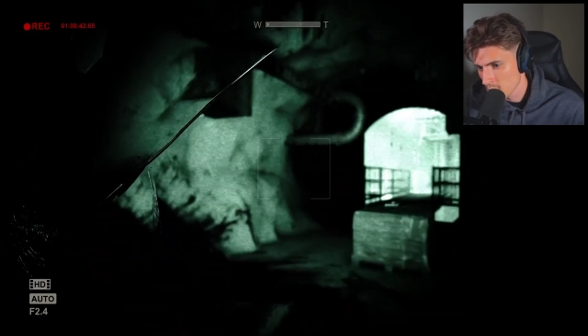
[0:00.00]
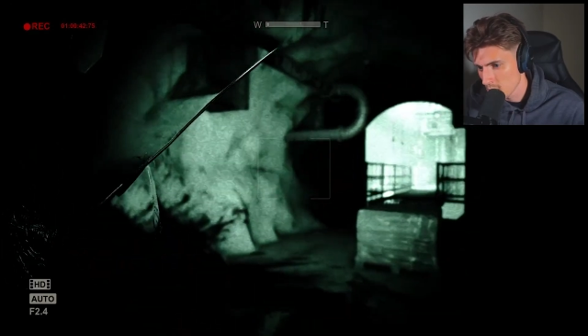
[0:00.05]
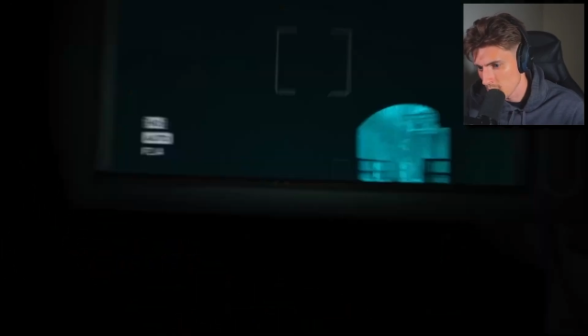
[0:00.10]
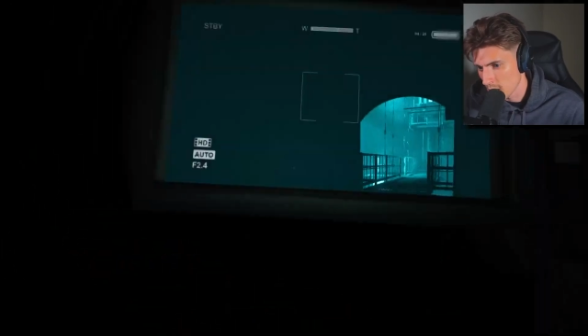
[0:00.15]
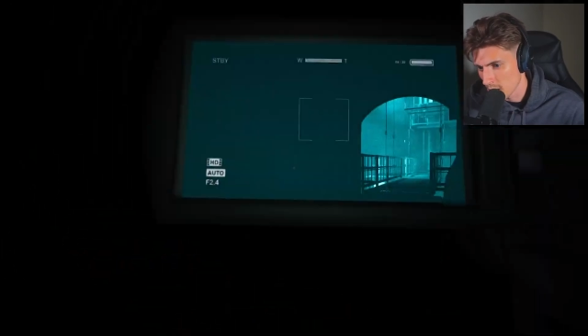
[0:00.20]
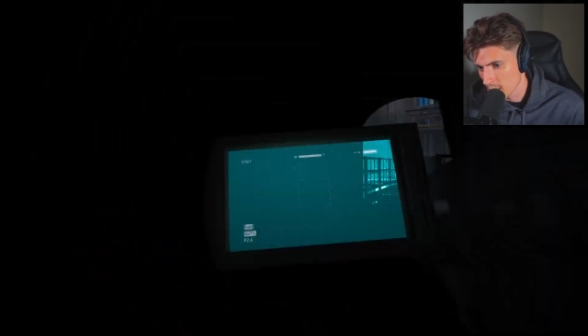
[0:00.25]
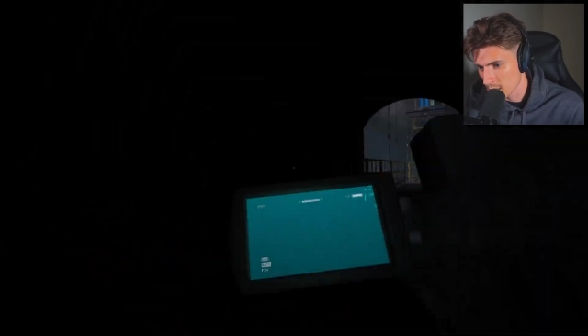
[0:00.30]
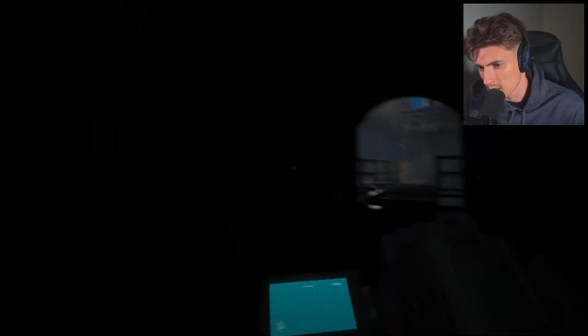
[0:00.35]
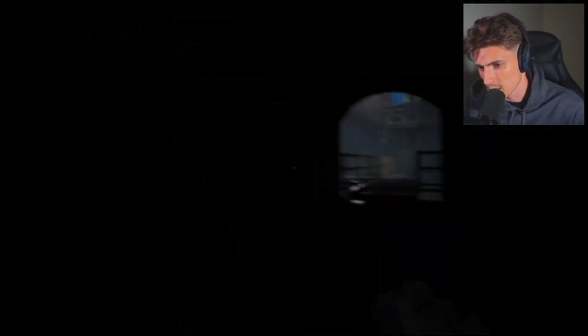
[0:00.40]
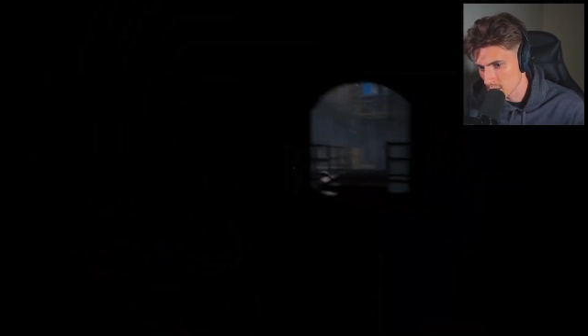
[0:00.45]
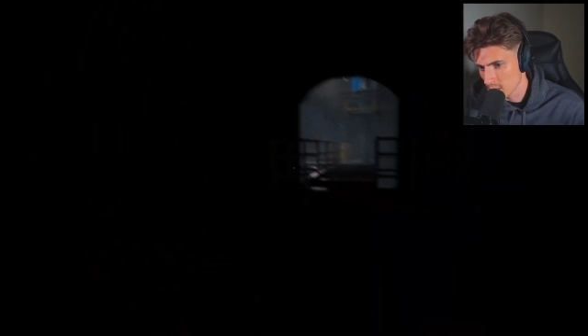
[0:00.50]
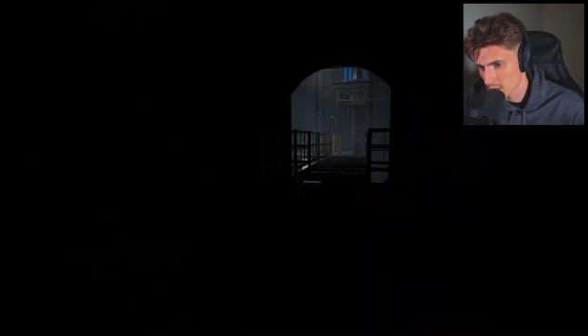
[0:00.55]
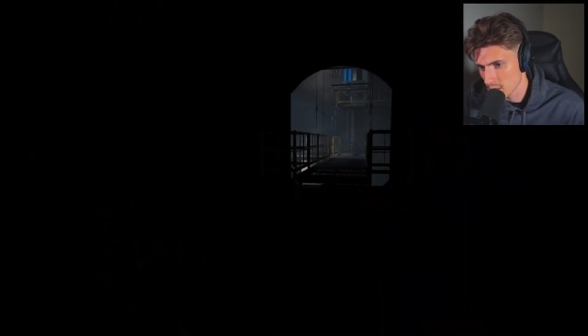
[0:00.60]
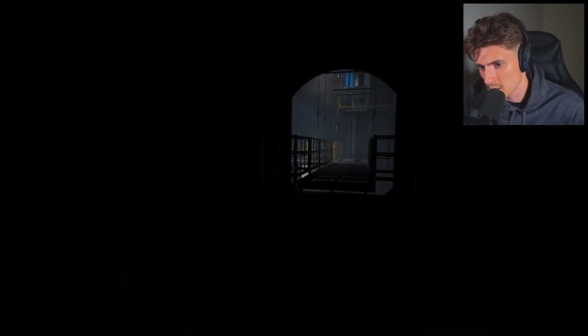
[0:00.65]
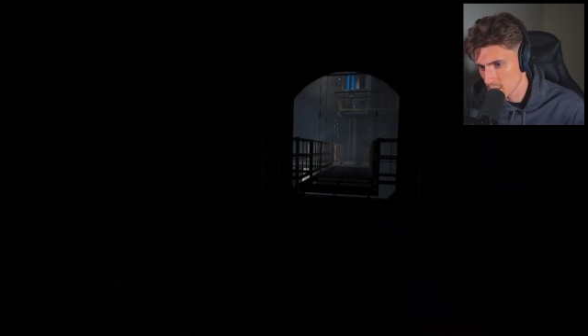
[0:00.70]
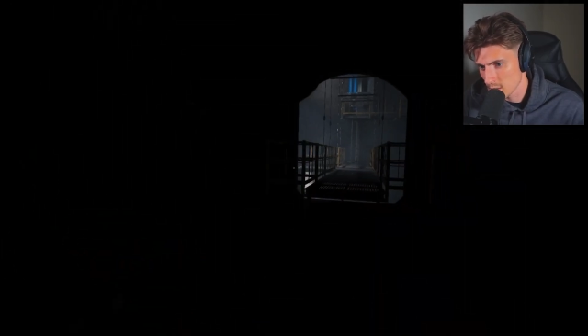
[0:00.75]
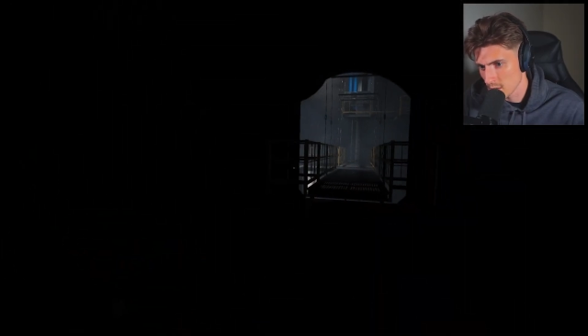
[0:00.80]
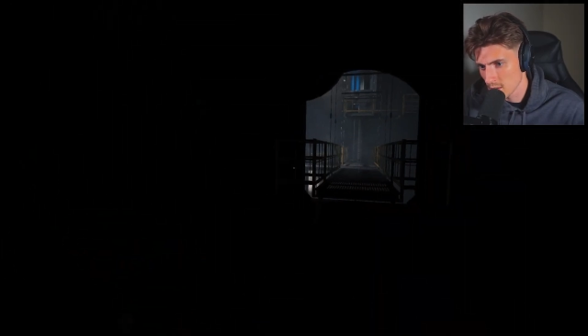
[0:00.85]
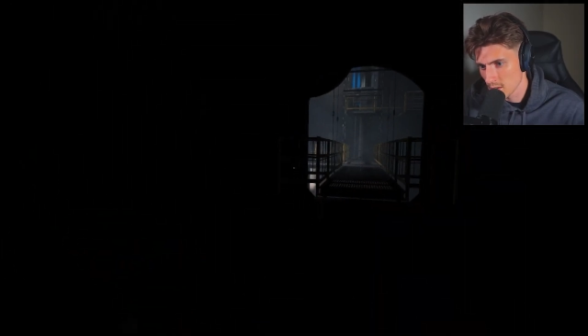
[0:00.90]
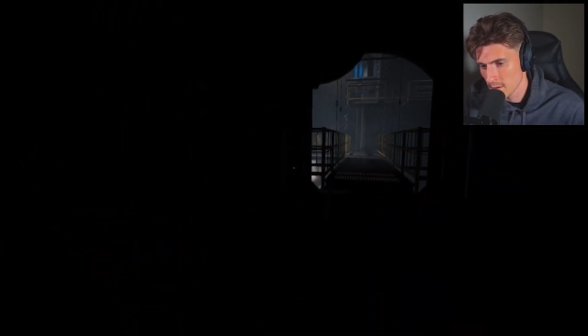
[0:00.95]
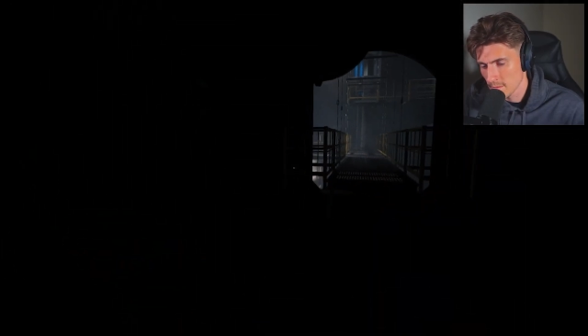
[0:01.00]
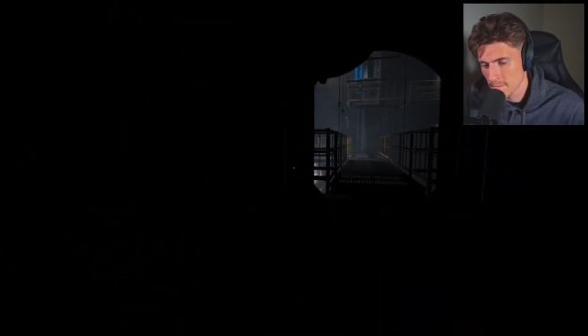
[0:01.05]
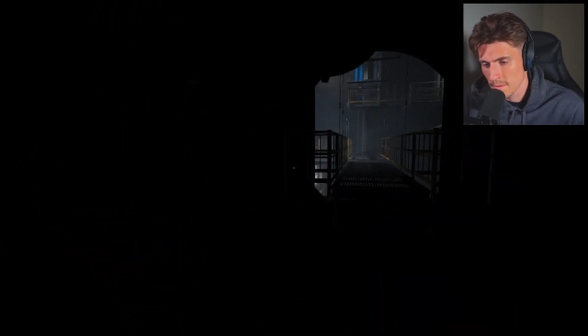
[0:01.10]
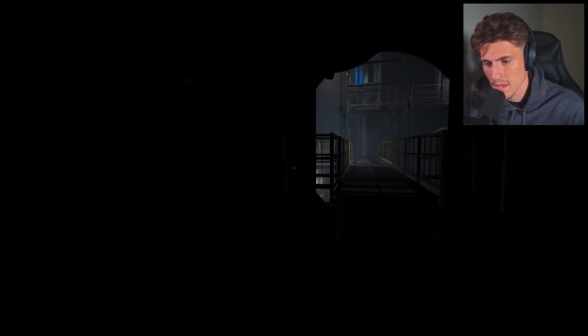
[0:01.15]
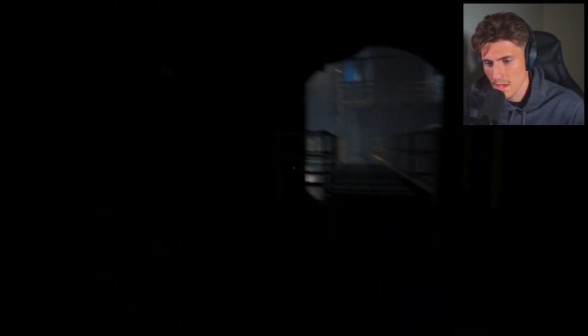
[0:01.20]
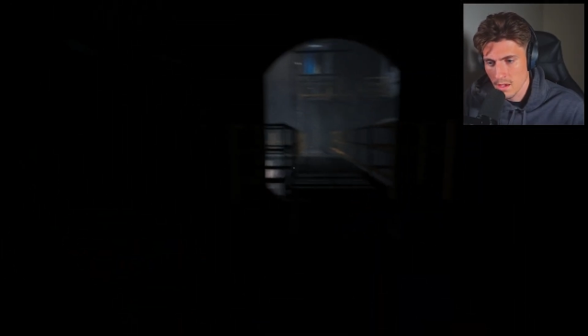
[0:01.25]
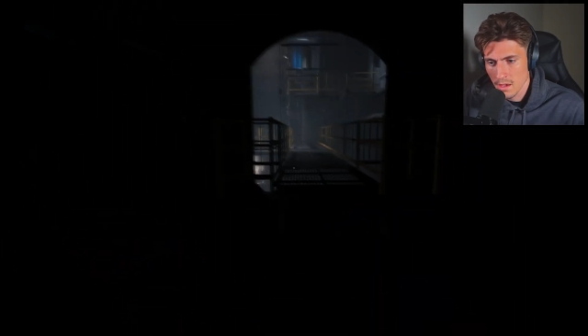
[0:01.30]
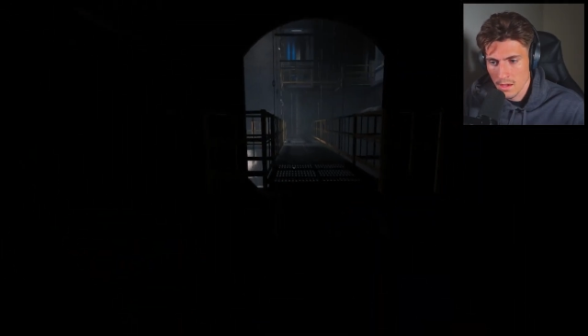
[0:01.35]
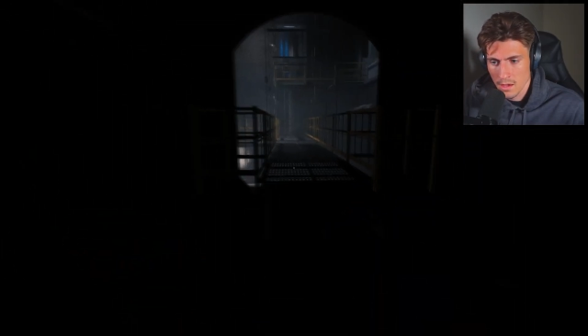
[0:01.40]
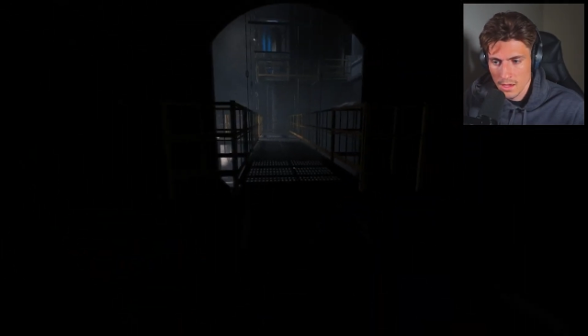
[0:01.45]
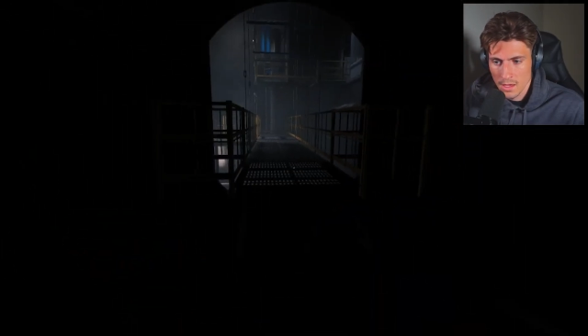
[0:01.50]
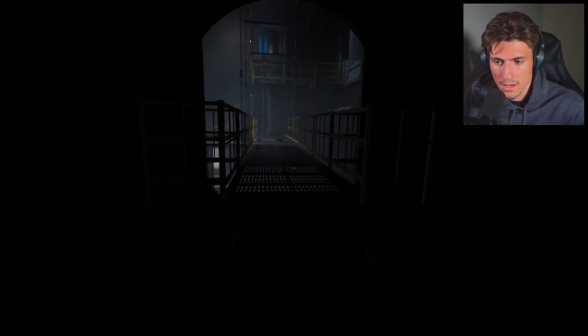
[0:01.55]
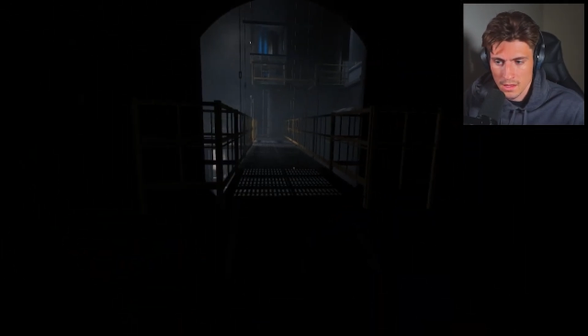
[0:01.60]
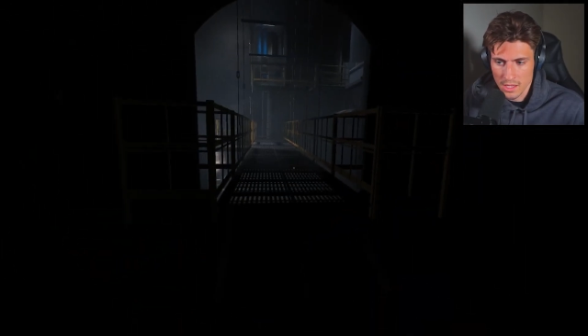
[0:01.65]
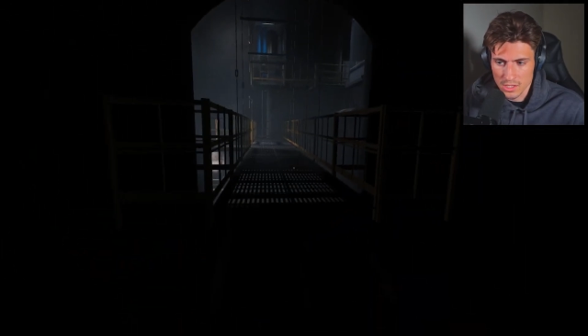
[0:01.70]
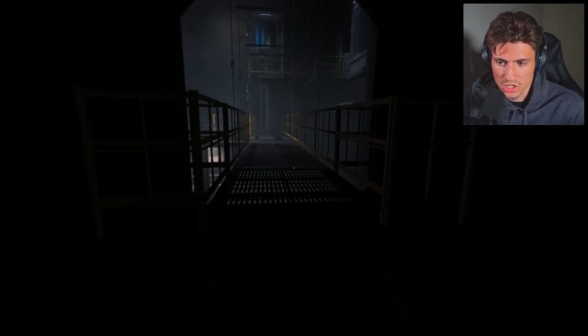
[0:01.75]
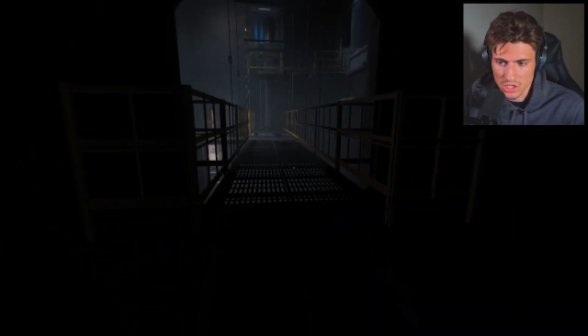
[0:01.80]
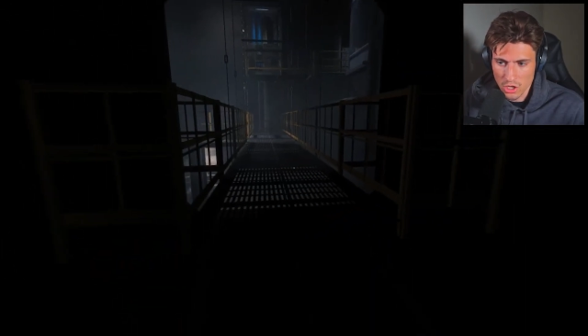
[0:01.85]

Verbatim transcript: Alright. Let's